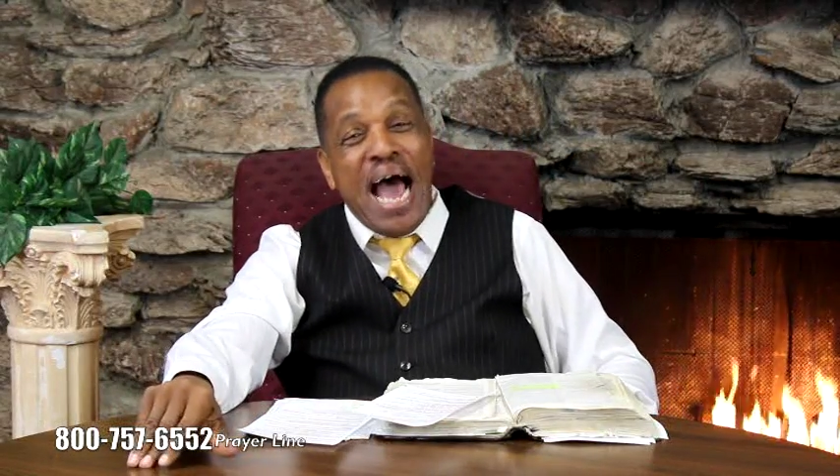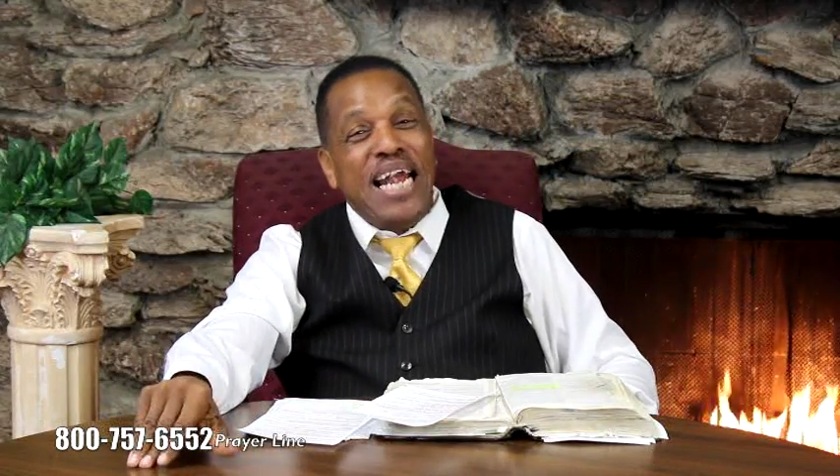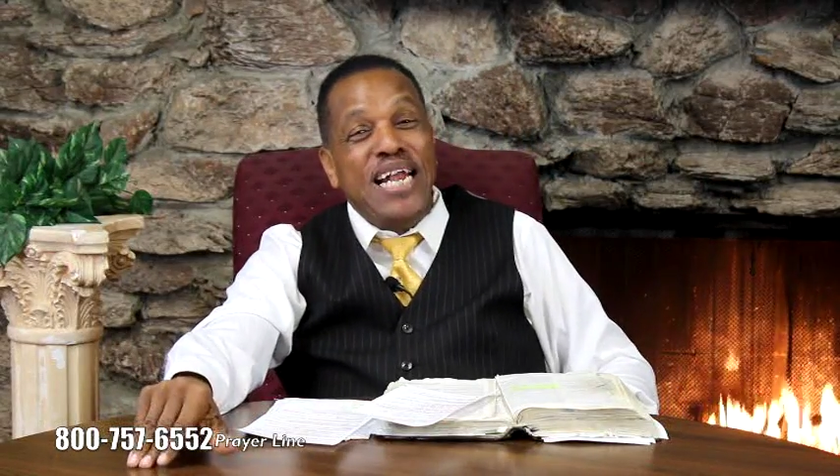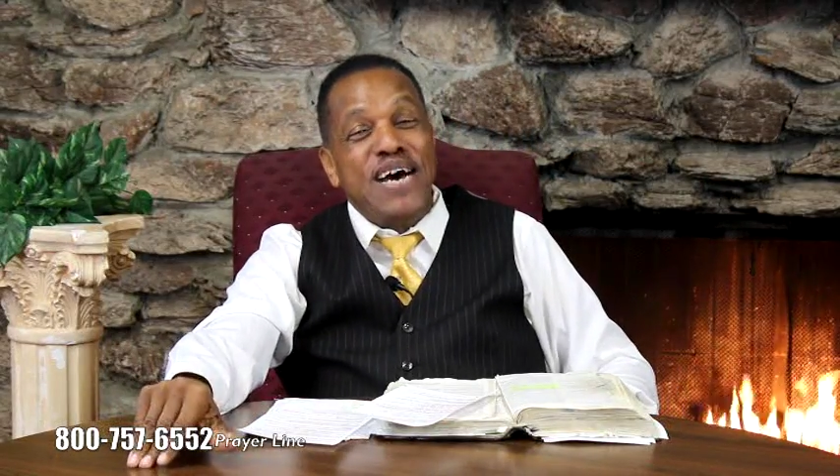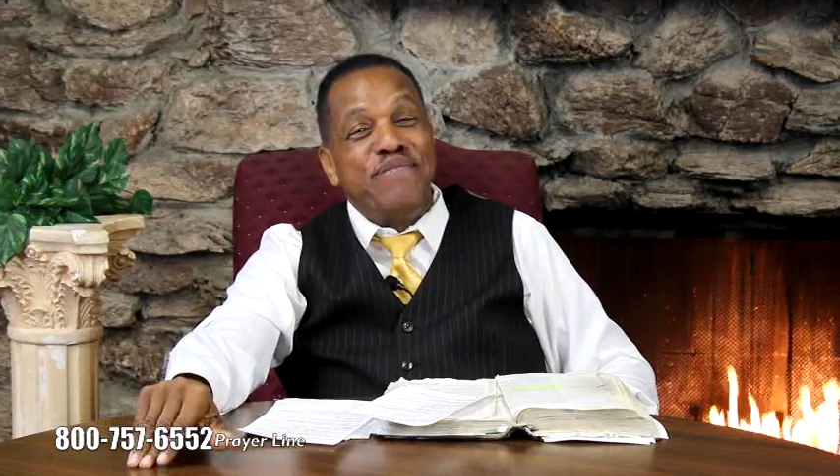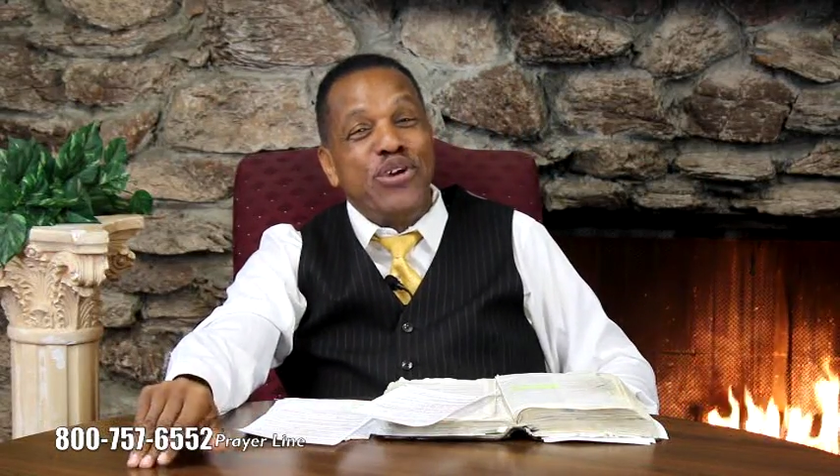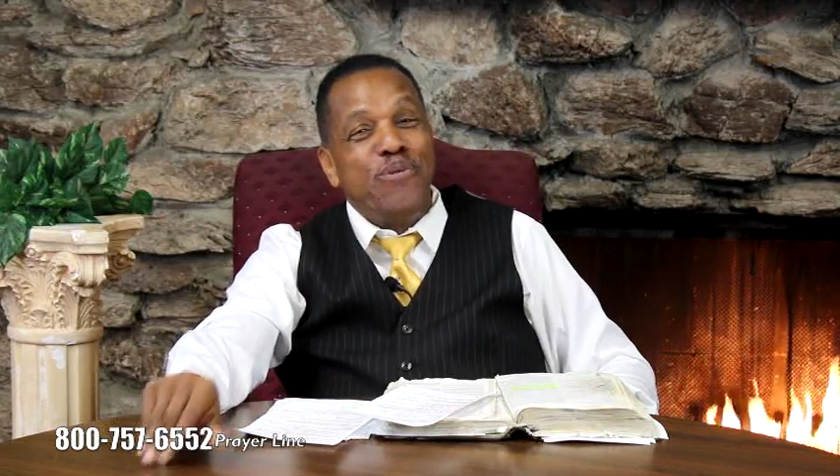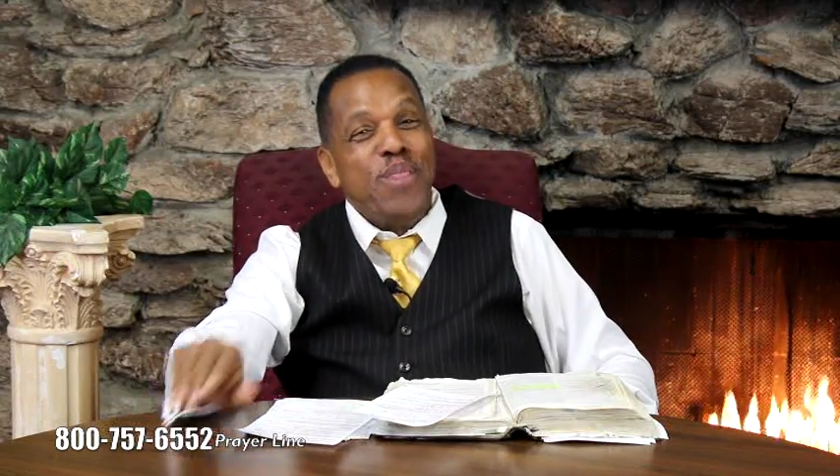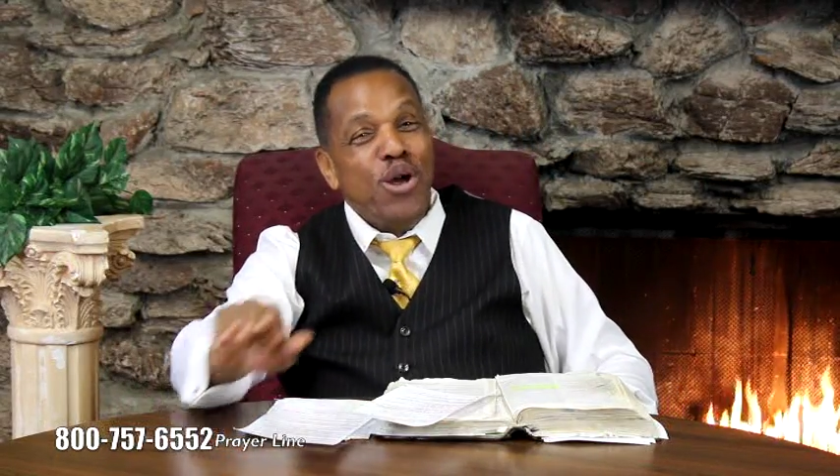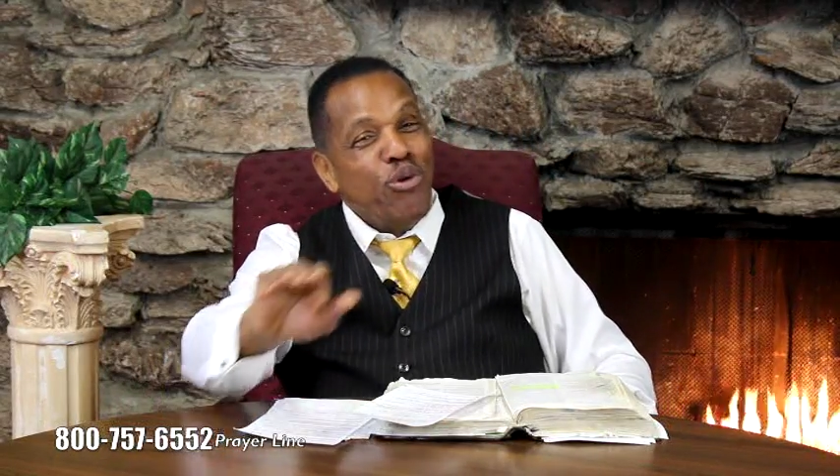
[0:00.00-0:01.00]
I love
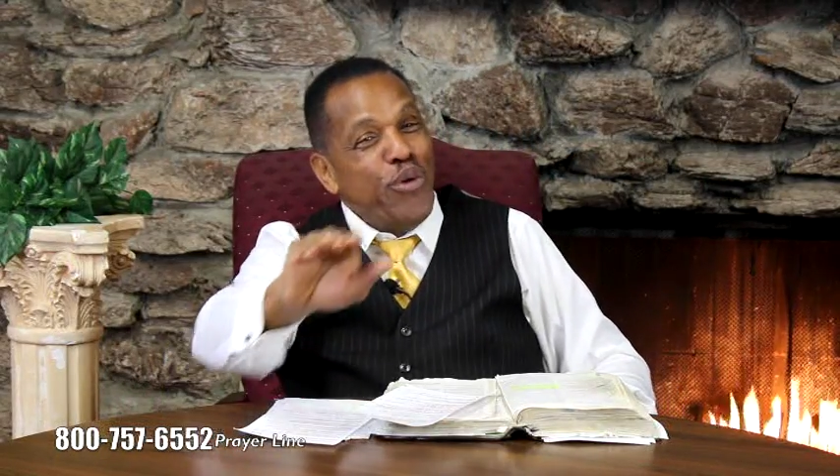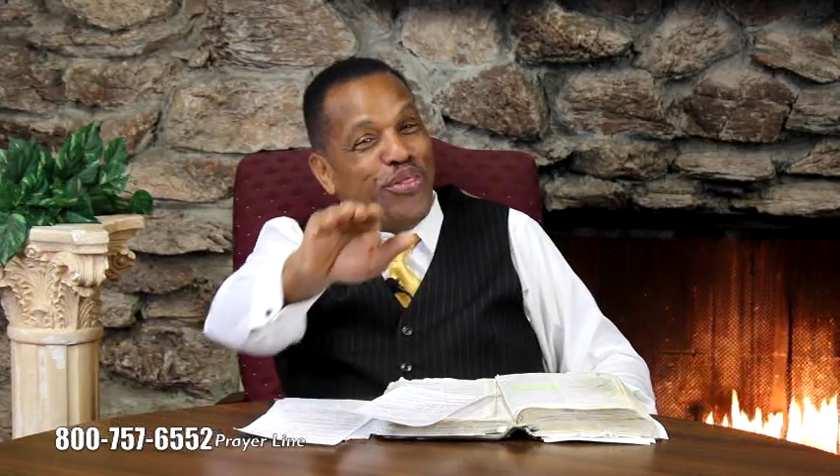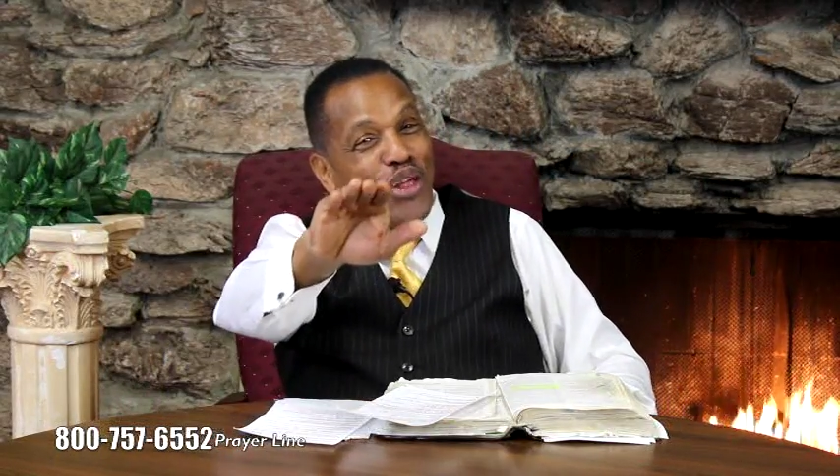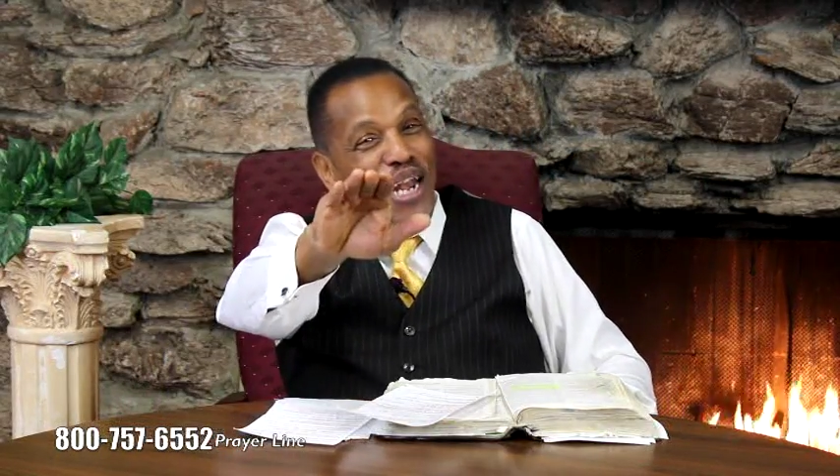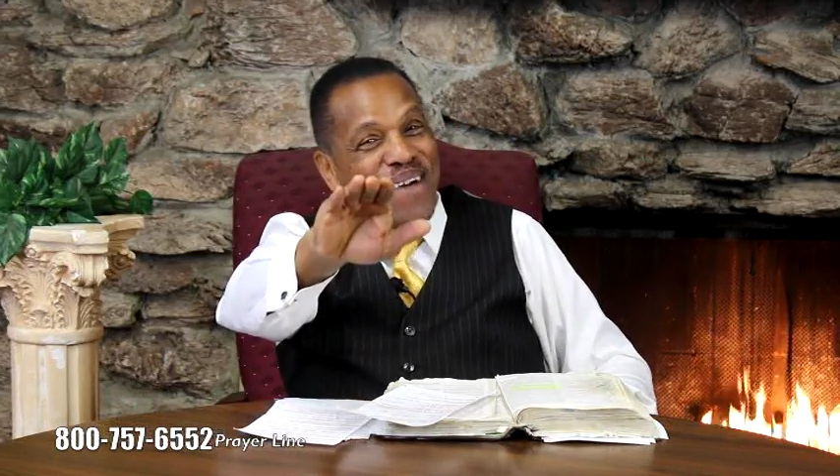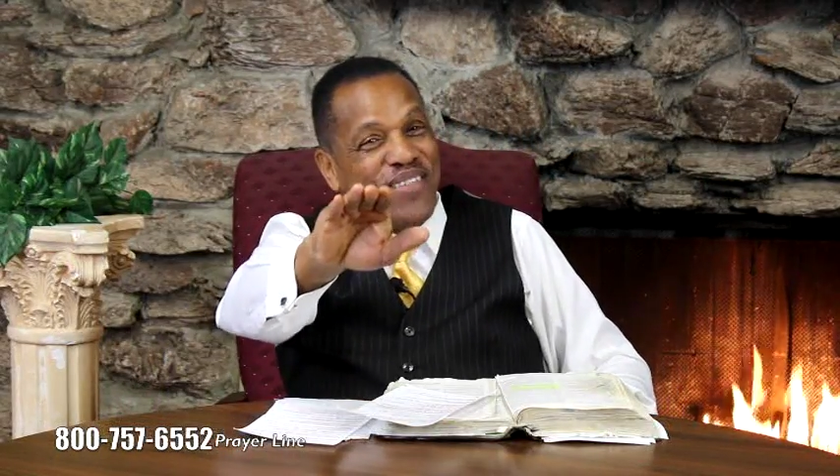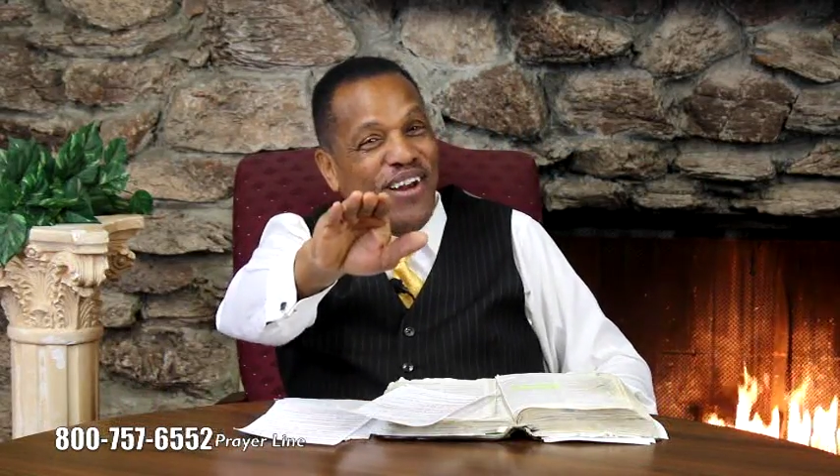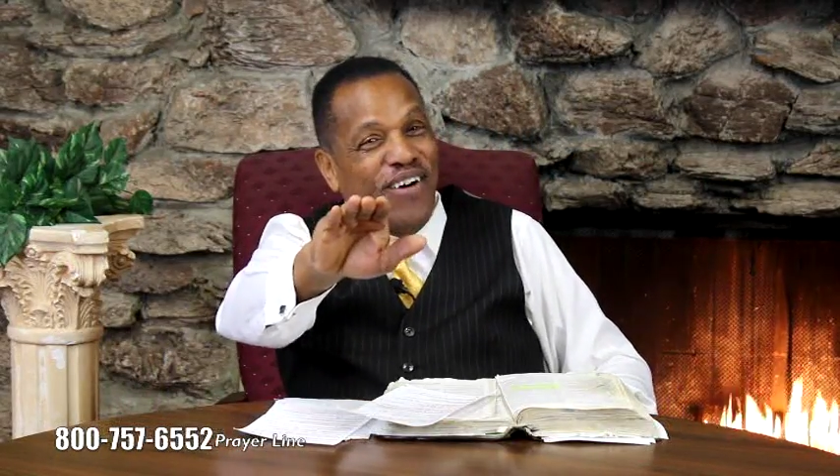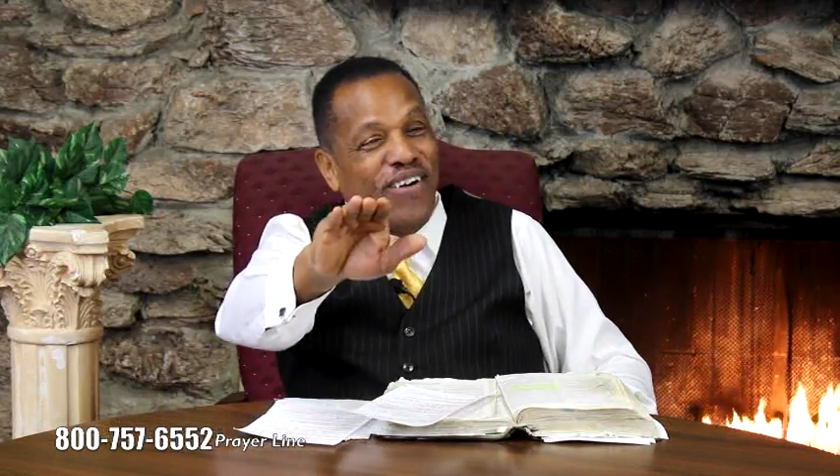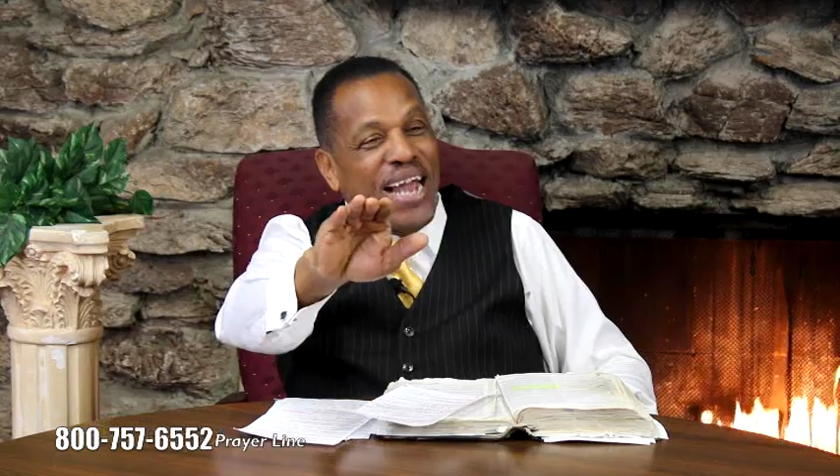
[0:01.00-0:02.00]
you with the love of
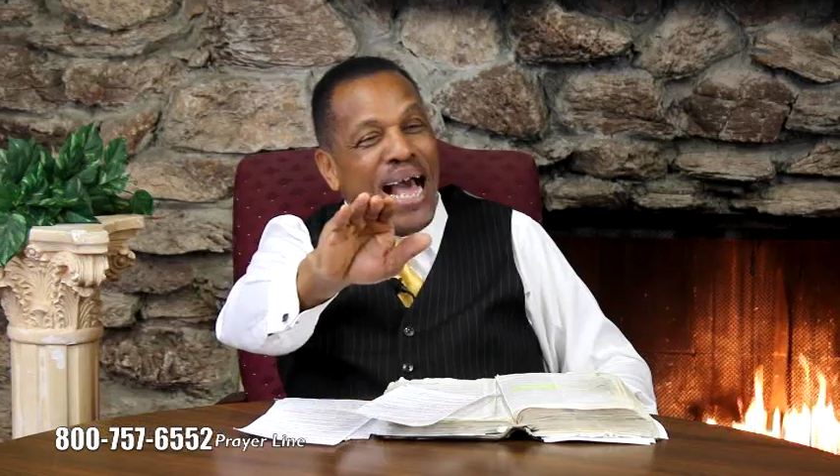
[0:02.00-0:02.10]
the Lord.